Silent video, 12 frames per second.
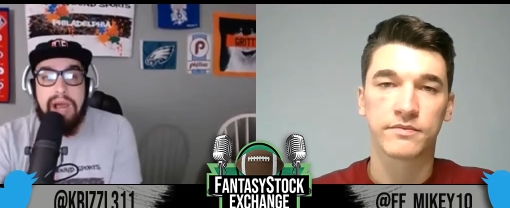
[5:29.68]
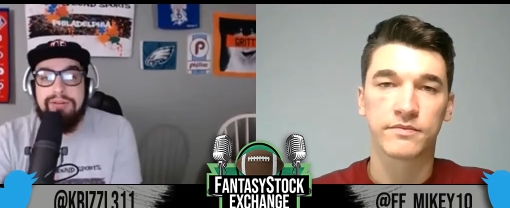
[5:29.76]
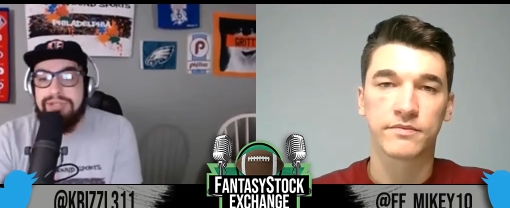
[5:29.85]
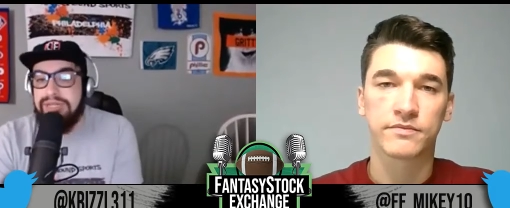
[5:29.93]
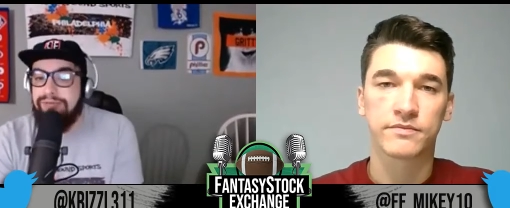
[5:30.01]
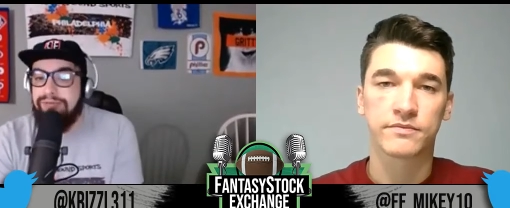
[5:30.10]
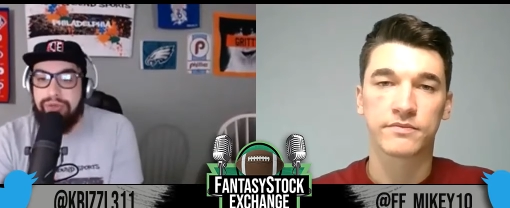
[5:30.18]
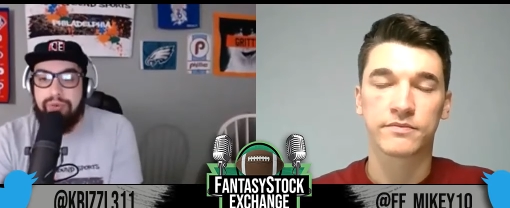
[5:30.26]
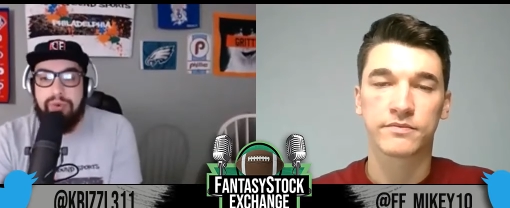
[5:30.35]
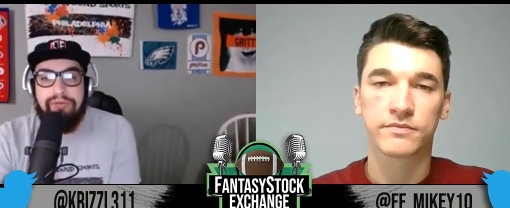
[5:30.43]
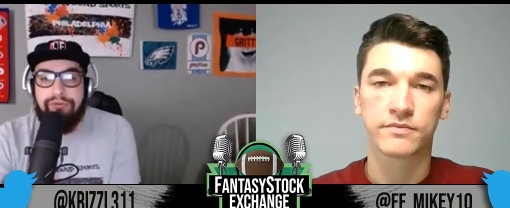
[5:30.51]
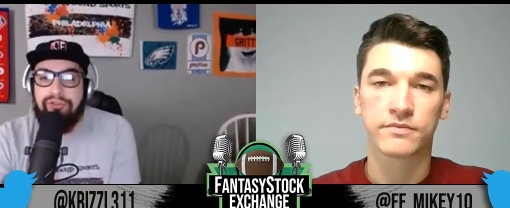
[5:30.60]
Speaker 1: receiver three
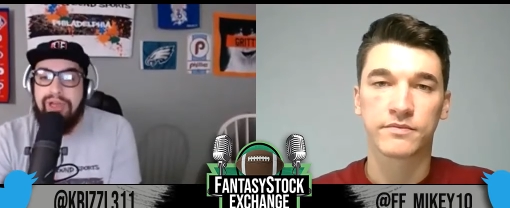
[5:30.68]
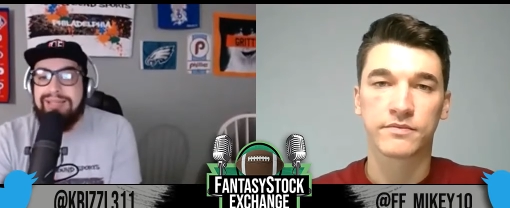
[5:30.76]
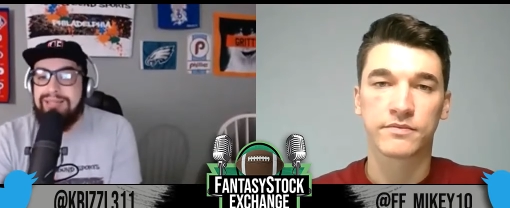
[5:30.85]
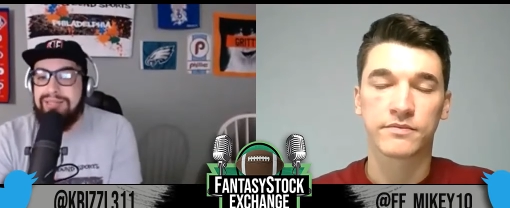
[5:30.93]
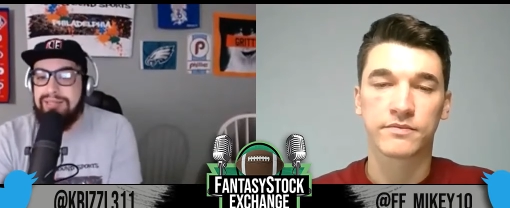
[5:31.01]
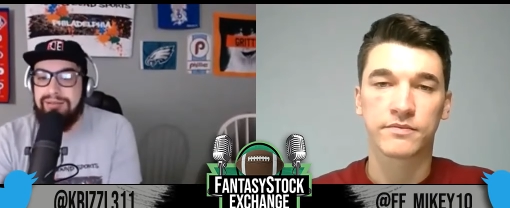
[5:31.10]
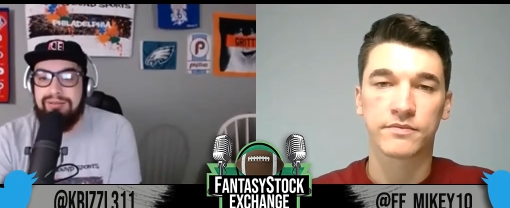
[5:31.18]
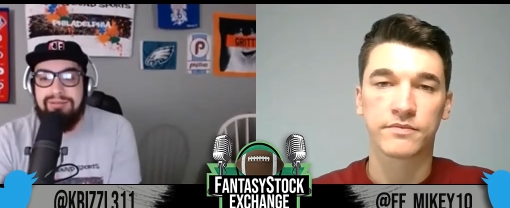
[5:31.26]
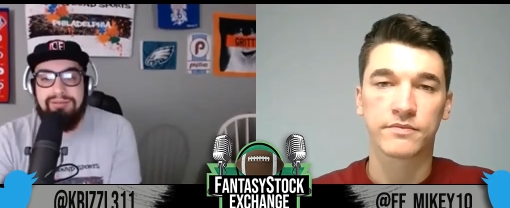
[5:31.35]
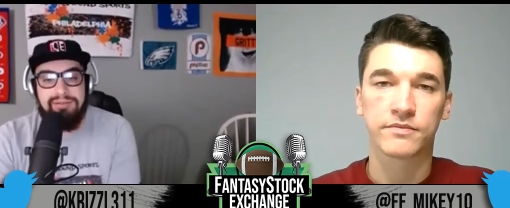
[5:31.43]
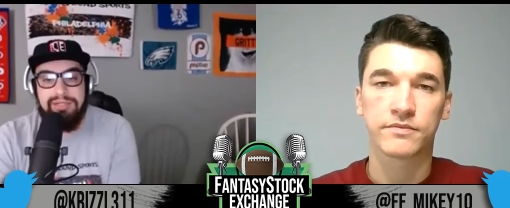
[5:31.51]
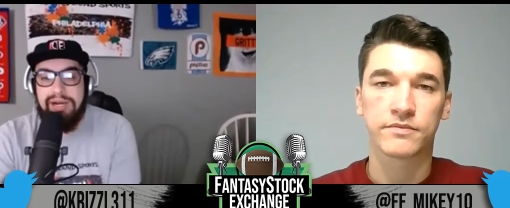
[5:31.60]
flex,
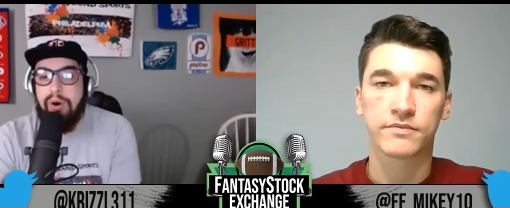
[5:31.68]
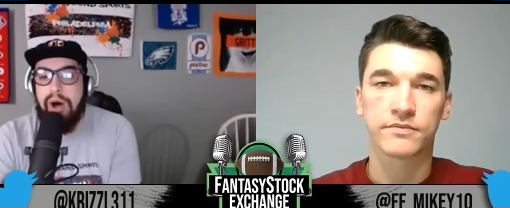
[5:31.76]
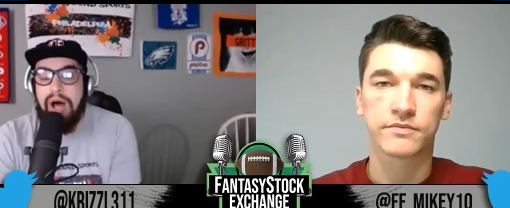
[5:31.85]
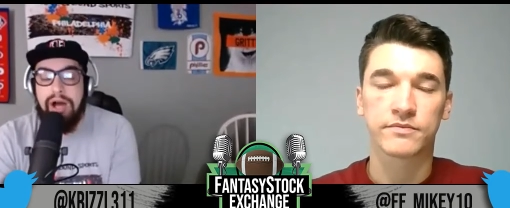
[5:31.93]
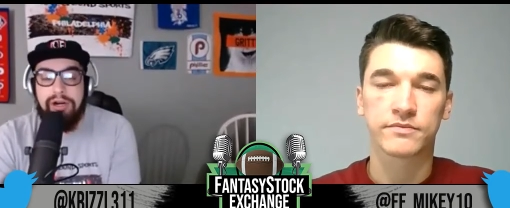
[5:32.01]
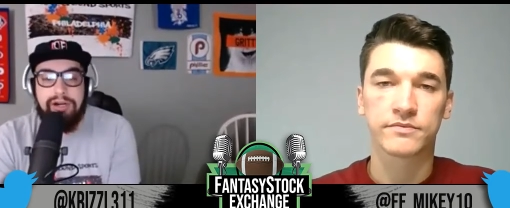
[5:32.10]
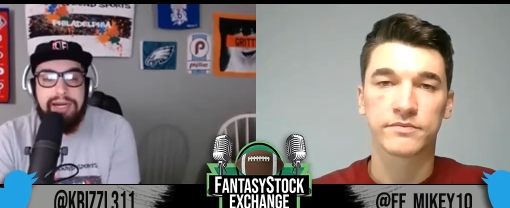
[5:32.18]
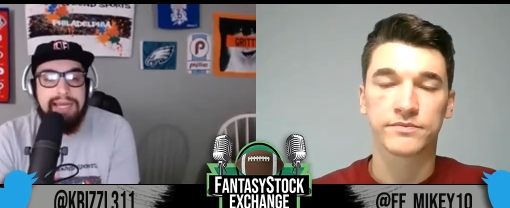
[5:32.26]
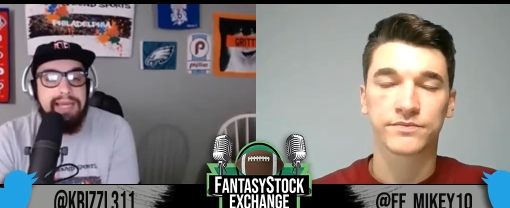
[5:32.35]
you know, hungry.